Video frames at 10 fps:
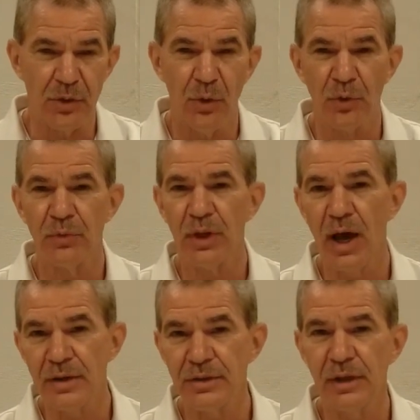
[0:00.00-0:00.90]
or
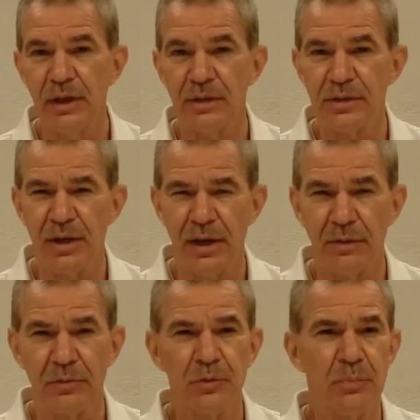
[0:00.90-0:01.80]
velocity instead of
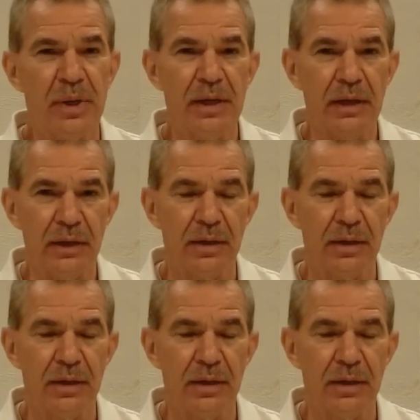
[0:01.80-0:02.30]
speed.